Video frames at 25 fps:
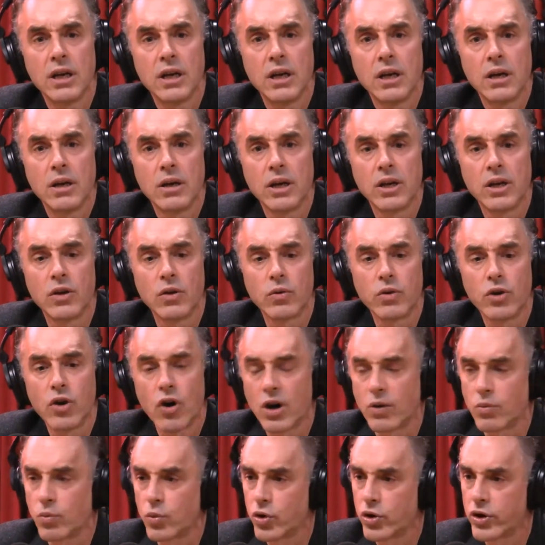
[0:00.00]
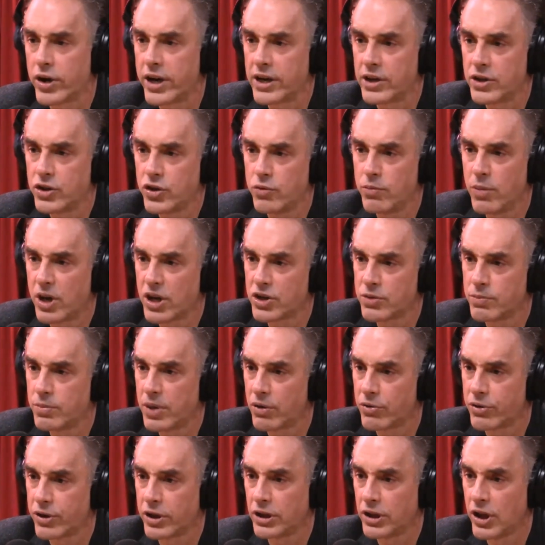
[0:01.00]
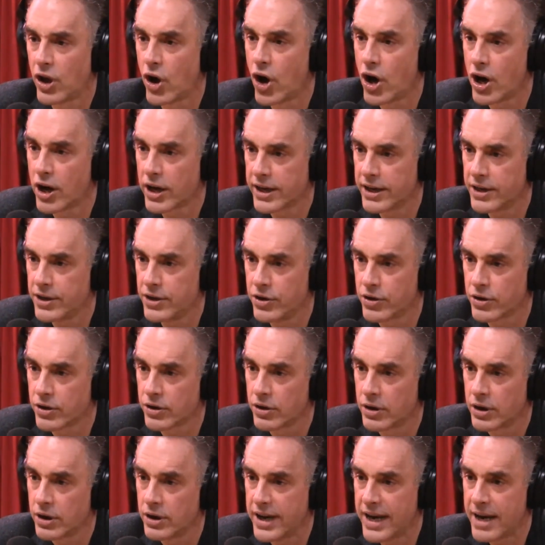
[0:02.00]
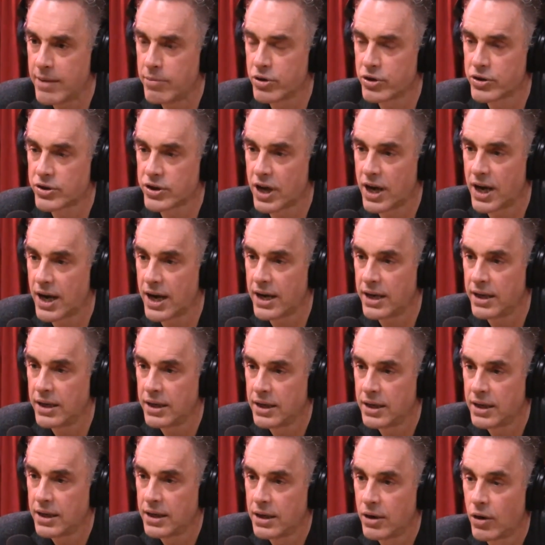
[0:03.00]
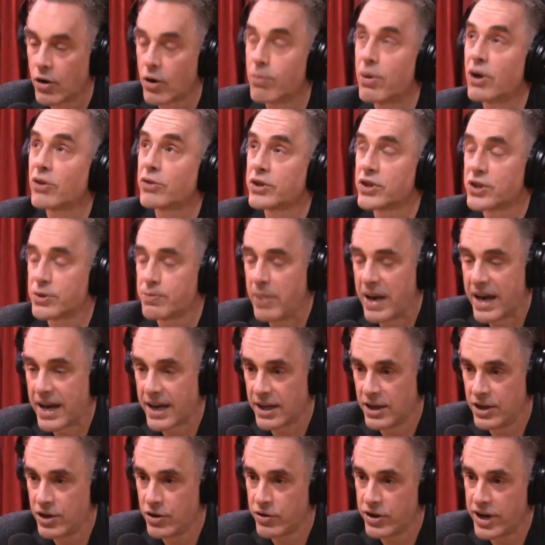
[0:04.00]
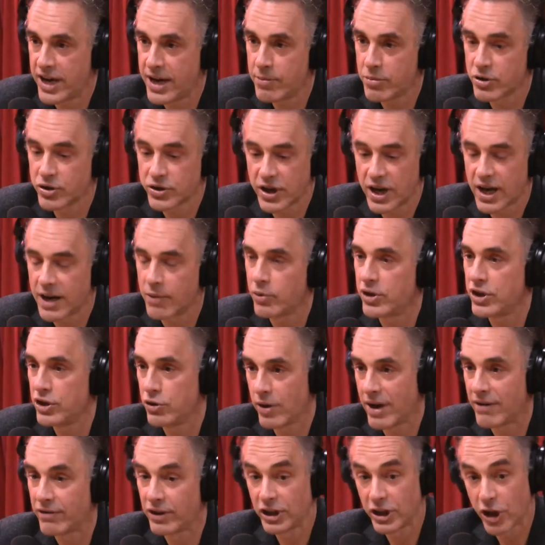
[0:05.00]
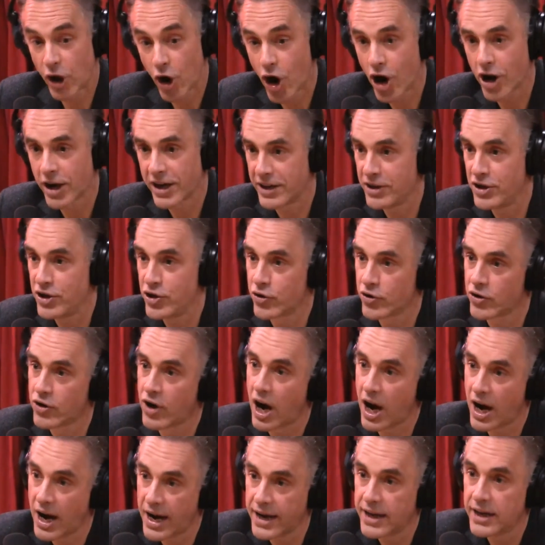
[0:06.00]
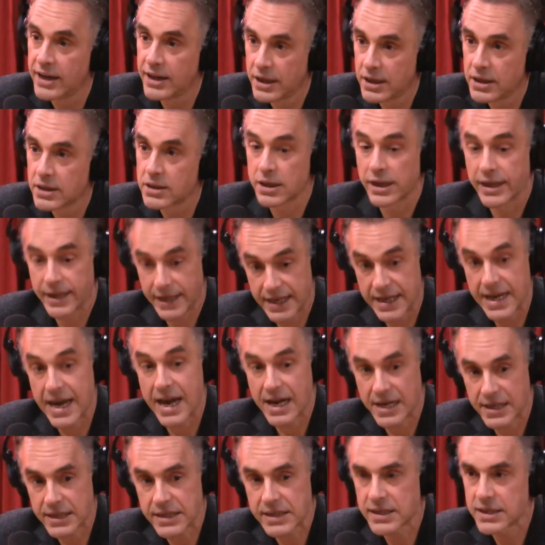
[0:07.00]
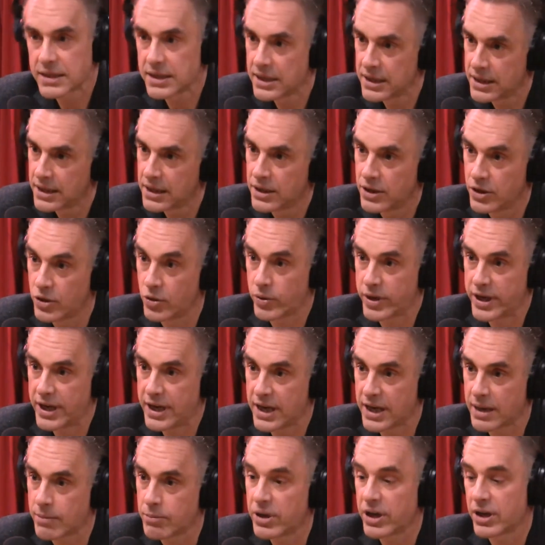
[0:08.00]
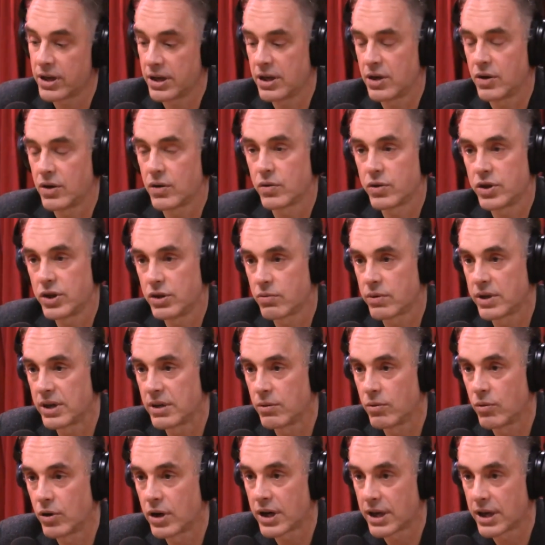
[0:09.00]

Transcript: you know, not worrying too much about the log in your neighbor's eye, or about the speck in your neighbor's eye when you have a log in your eye. It's like, yes, no kidding, but, you know, do you really want